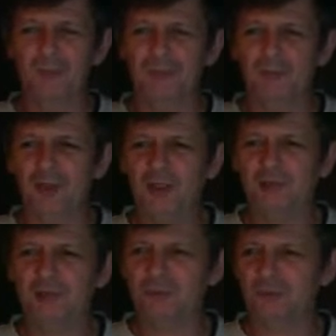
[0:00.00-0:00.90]
But the
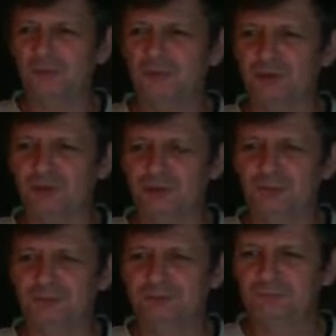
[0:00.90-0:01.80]
price was an issue.
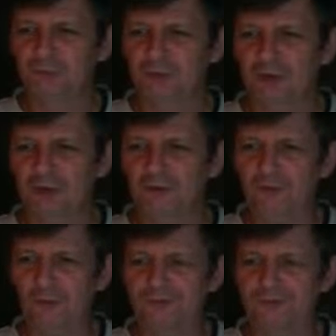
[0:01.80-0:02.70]
So I
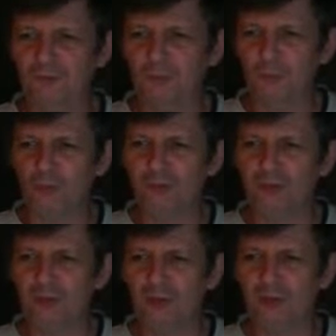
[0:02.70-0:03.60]
thought, wouldn't it
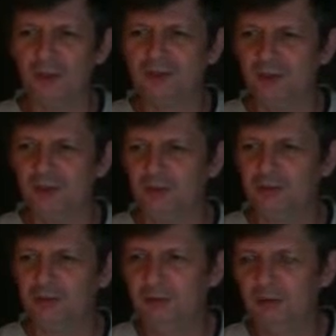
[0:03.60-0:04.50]
be a good idea
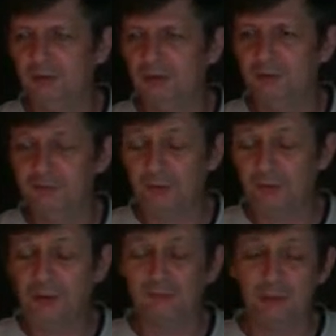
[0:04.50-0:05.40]
if you could
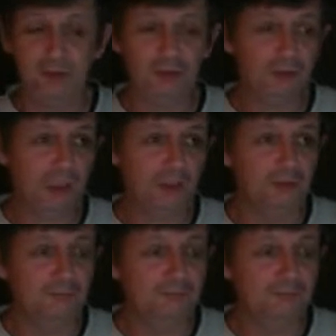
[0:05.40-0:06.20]
get that in the UK?